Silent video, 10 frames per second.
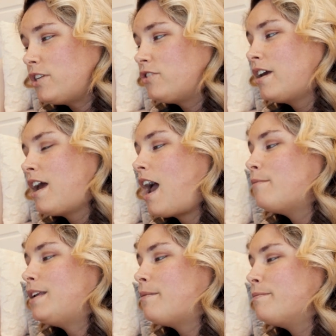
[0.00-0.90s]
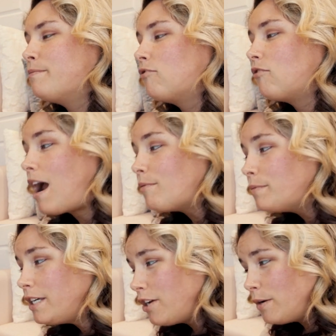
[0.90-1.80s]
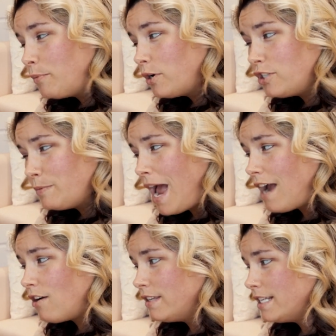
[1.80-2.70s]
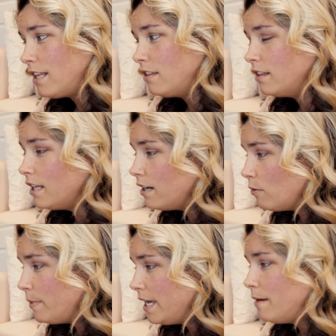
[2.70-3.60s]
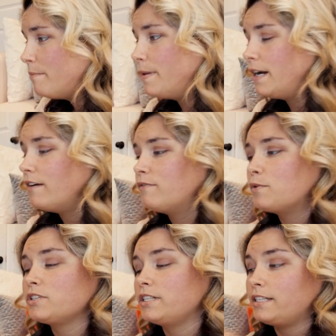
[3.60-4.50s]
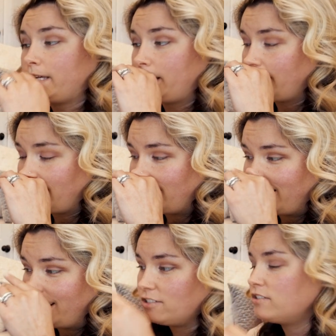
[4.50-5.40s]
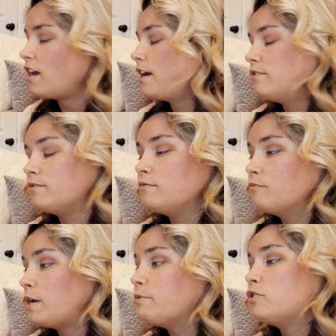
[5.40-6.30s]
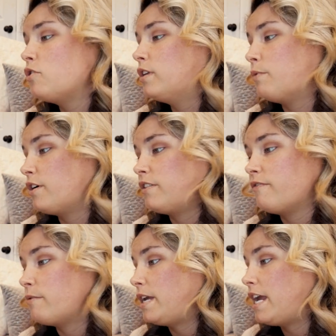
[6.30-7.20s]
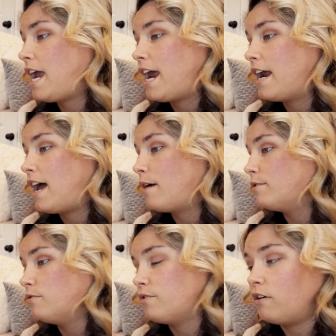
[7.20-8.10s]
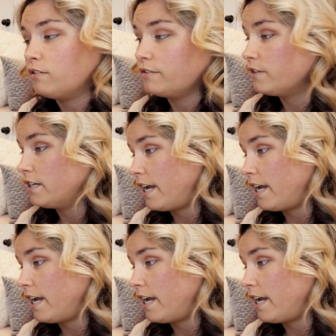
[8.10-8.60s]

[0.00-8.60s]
which i mean i probably could have pushed back on this a little bit but unfortunately i i it was totally worth it for me and i would do it all over